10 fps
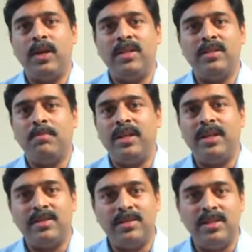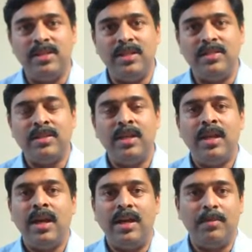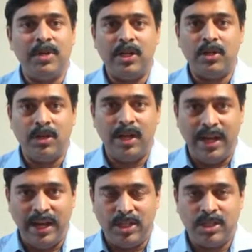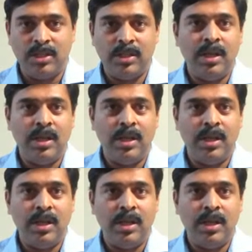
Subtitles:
why somebody gets a disease at a particular age